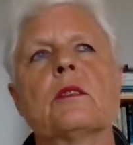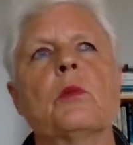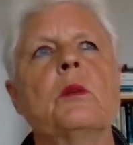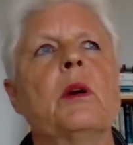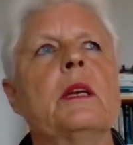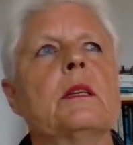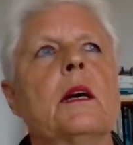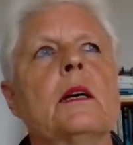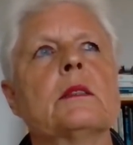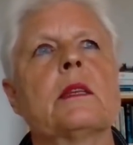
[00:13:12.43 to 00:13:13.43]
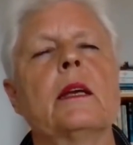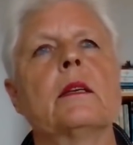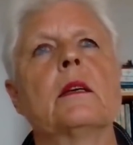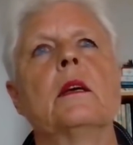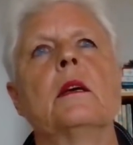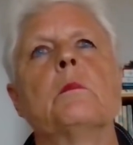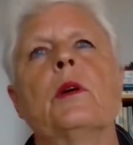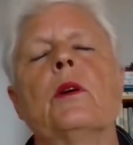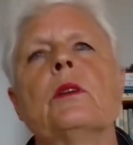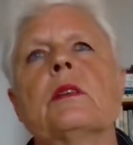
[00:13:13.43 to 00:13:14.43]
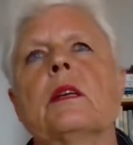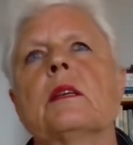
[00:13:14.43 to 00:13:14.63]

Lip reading: So he went and asked that person.